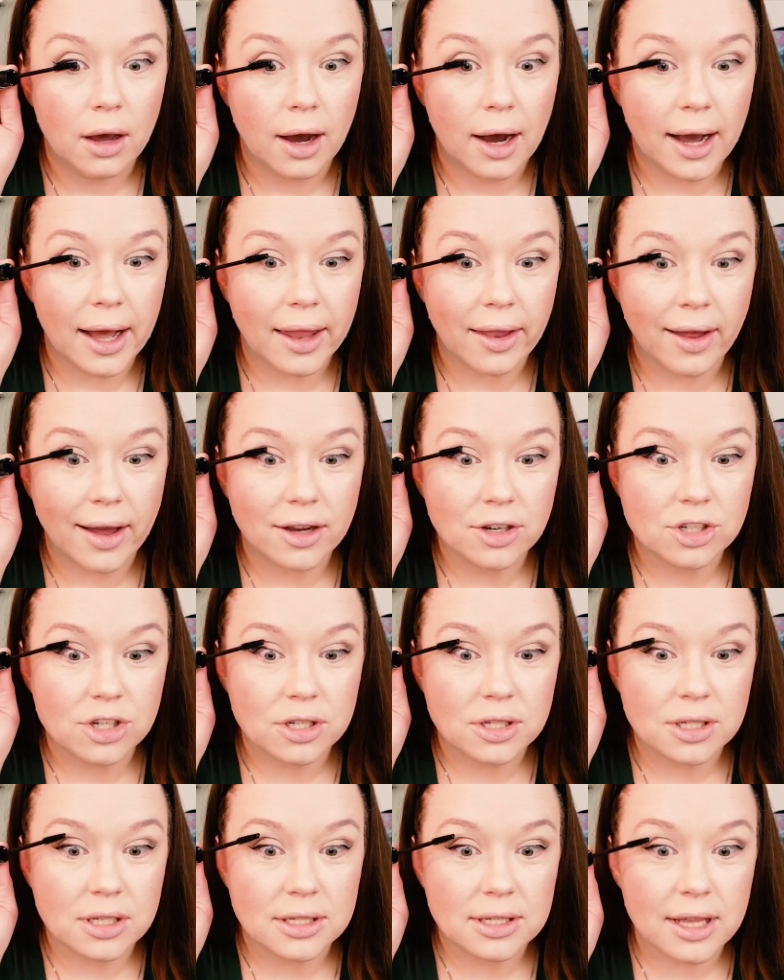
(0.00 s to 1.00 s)

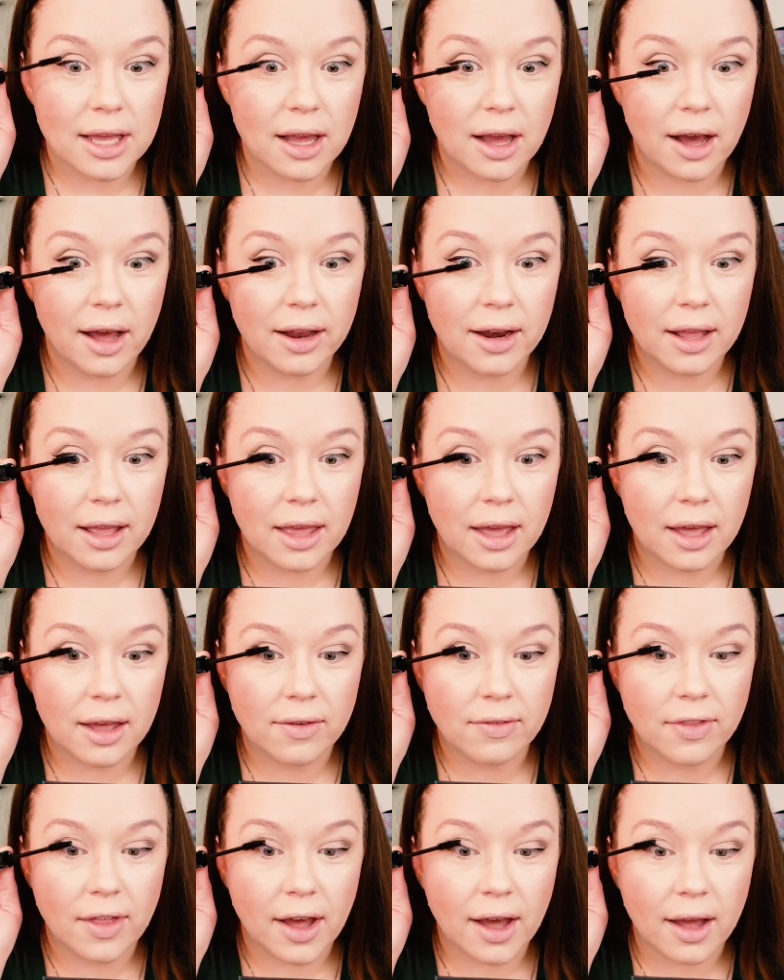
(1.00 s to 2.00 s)
eyelashes because they kind of
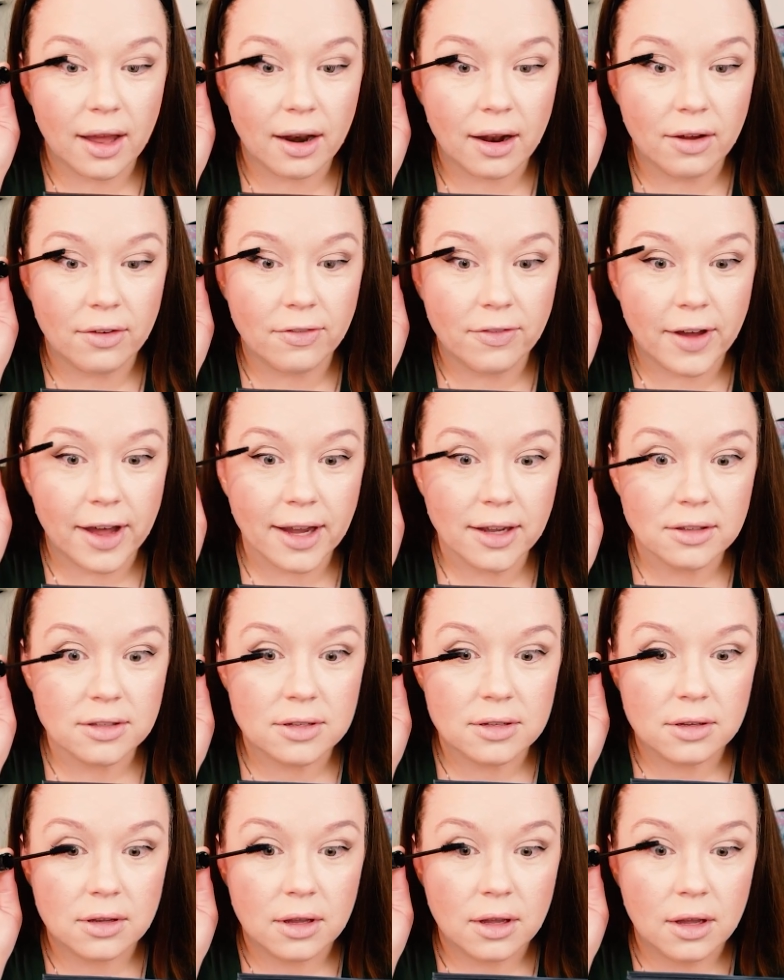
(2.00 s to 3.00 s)
give that effect.
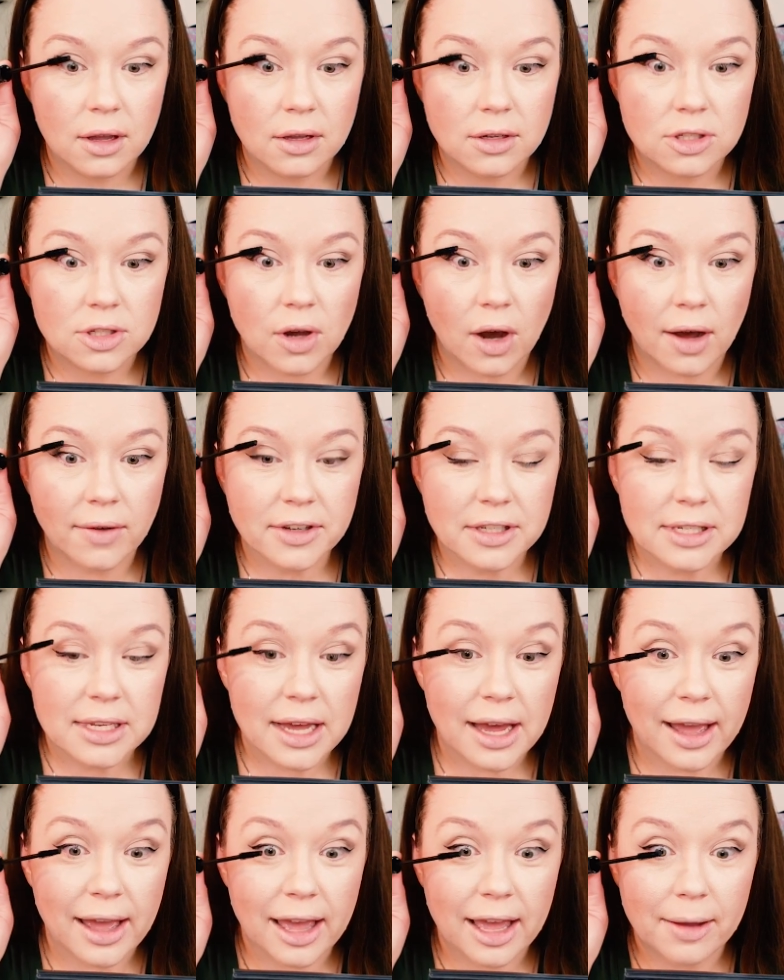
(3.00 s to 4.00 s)
So obviously
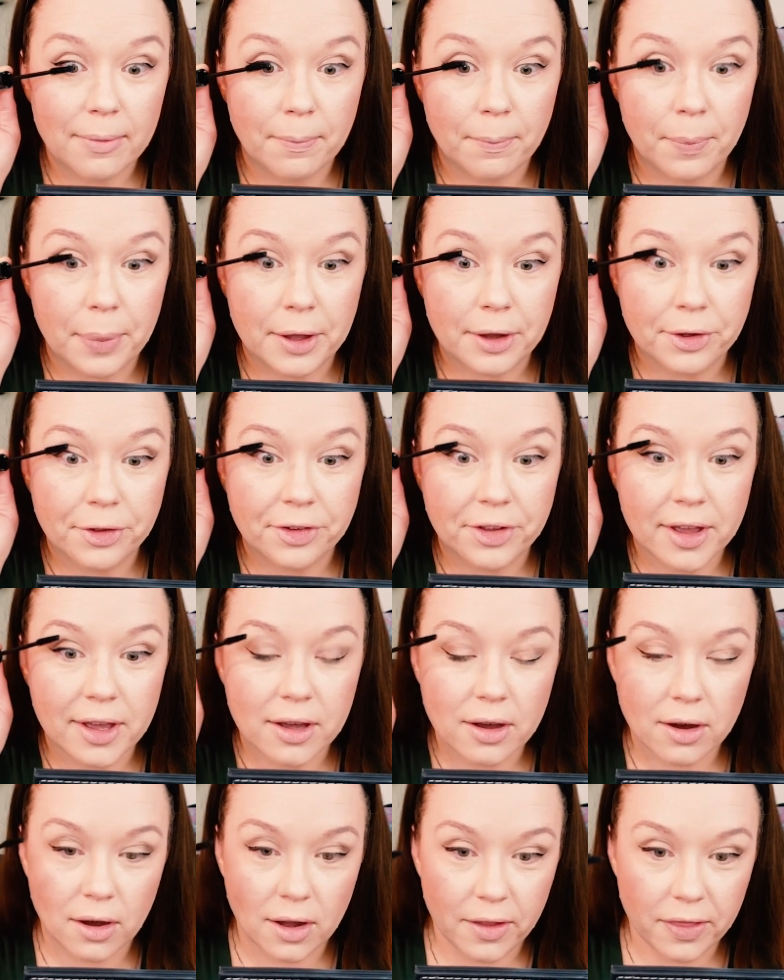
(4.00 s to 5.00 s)
I am building
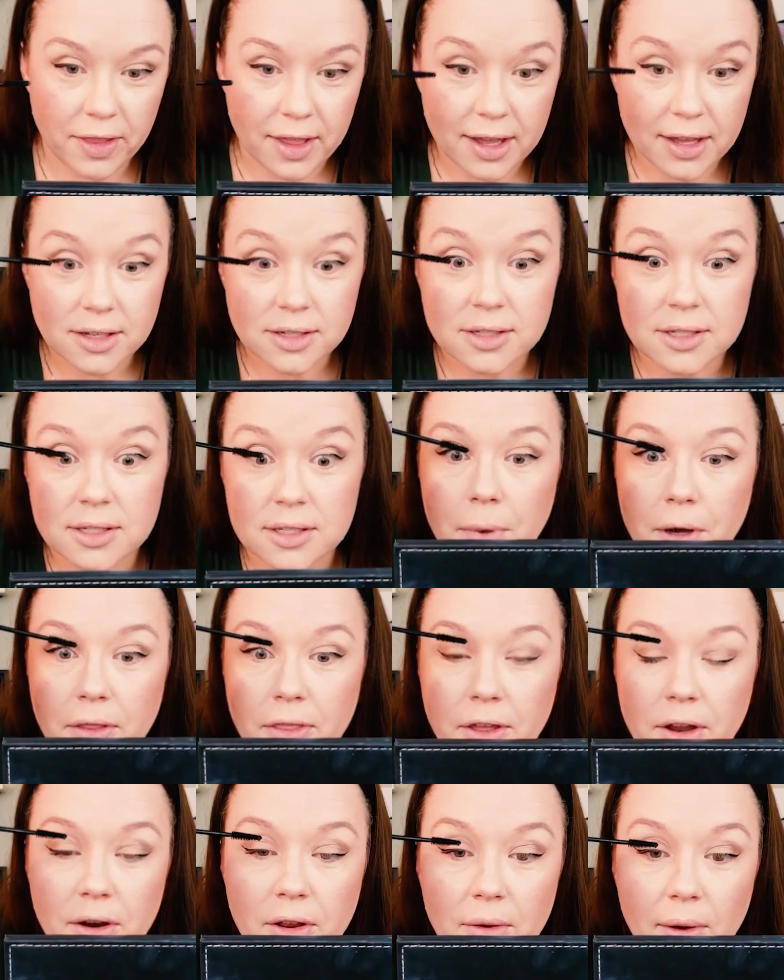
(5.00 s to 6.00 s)
on this, but
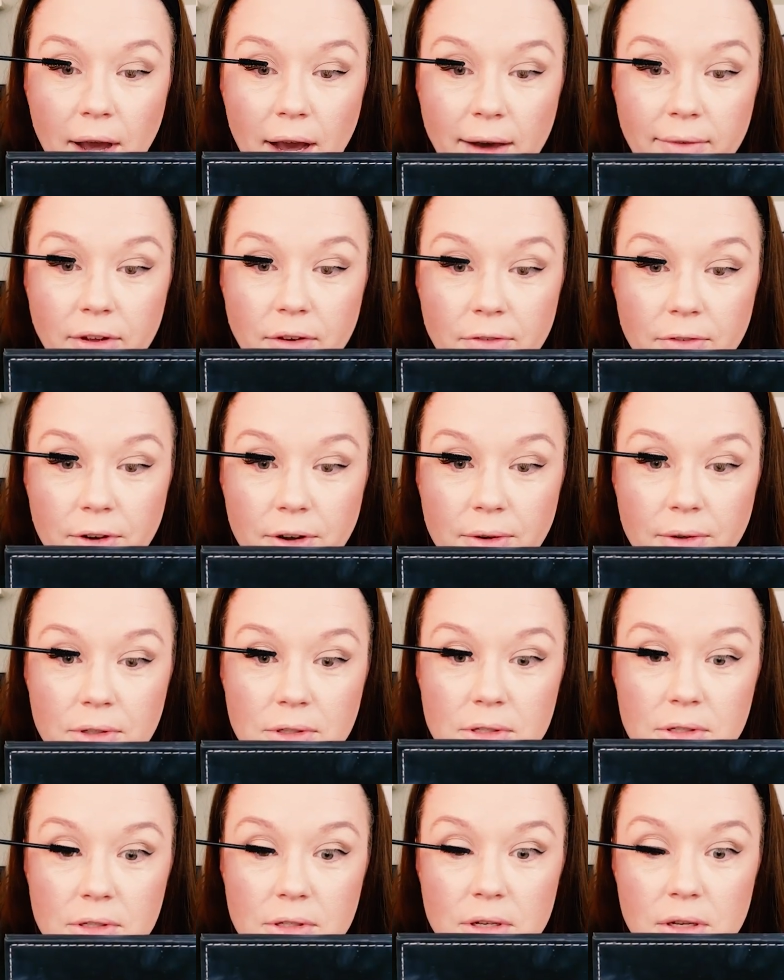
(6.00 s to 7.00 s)
there you have it,
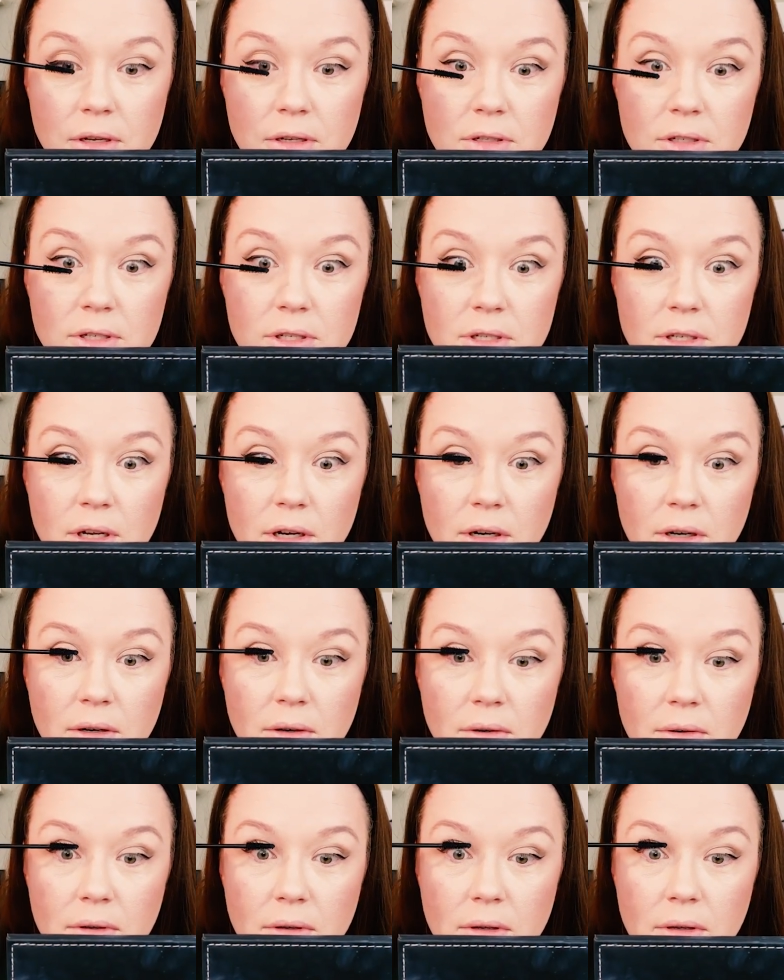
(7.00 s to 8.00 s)
folks.
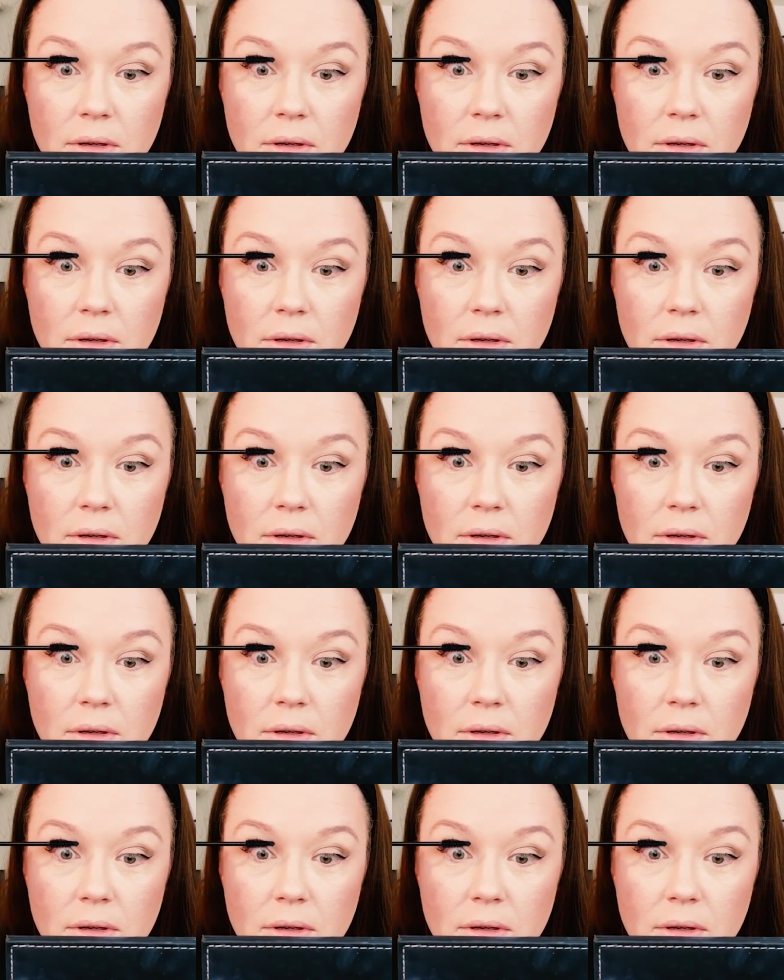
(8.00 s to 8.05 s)
So